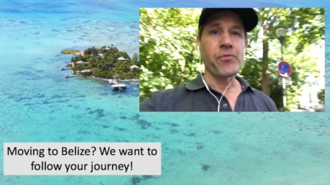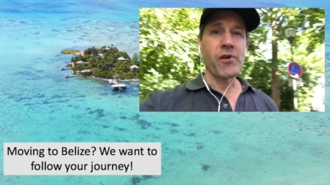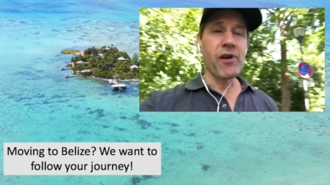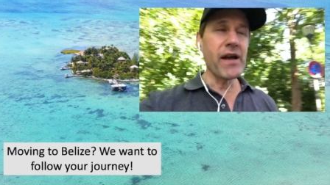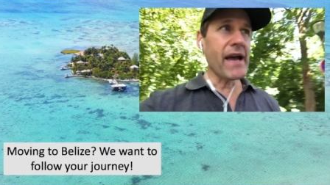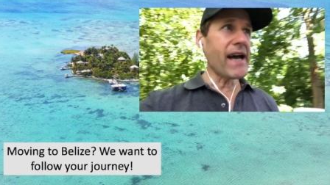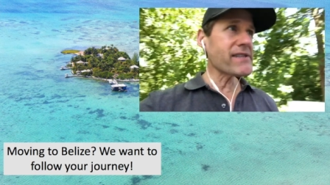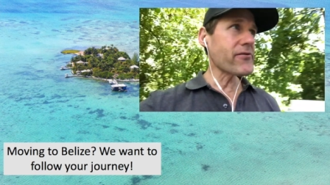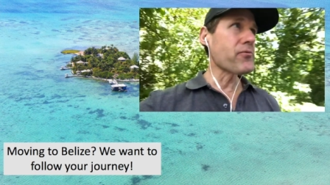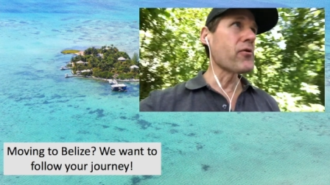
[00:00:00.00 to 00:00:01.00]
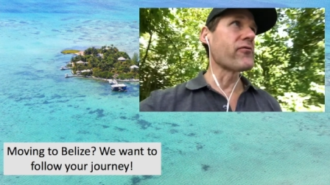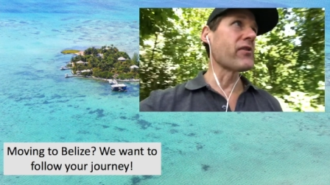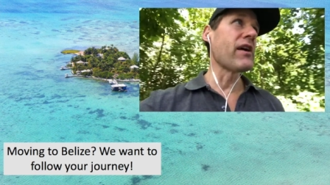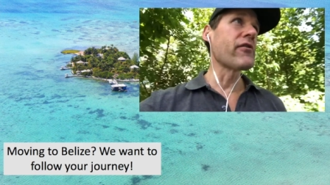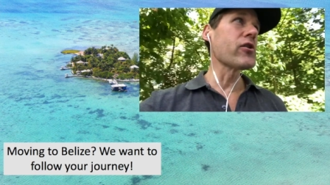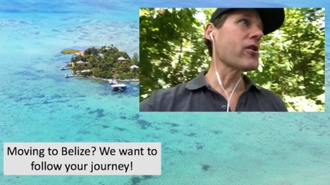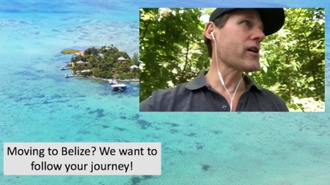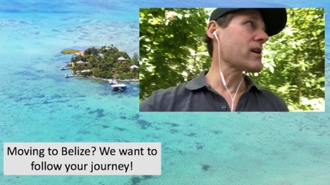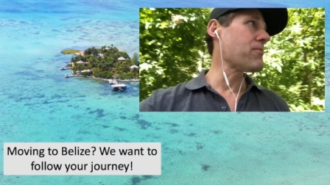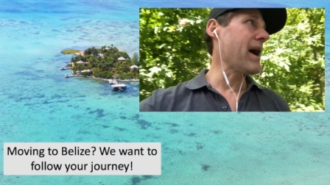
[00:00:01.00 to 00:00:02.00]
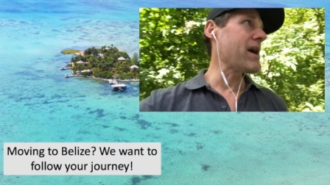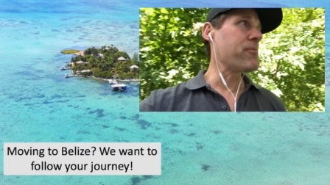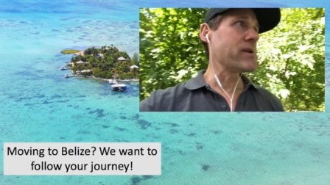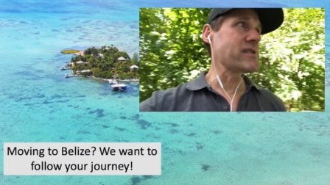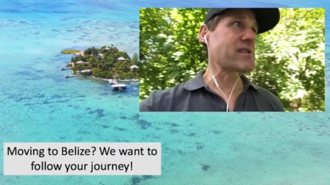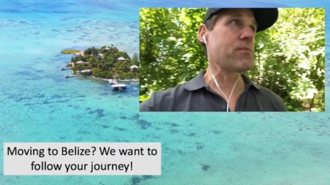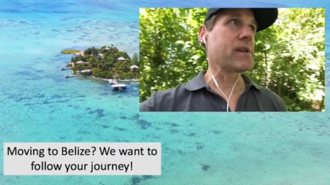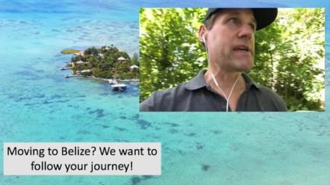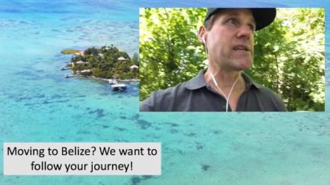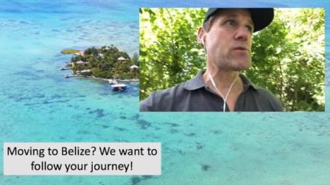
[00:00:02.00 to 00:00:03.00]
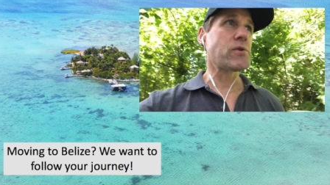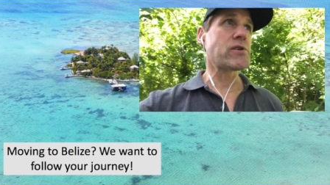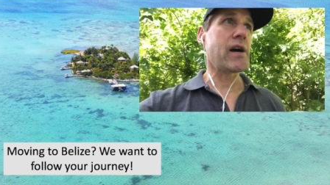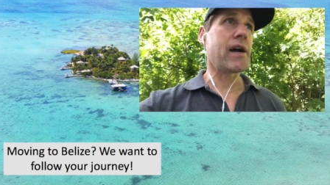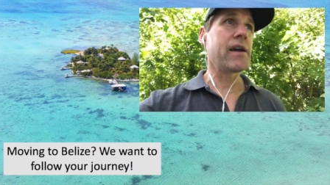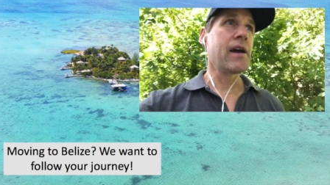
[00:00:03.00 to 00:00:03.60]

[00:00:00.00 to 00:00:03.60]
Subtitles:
Right? Ask for proof. If you're looking to buy a business in Belize, which I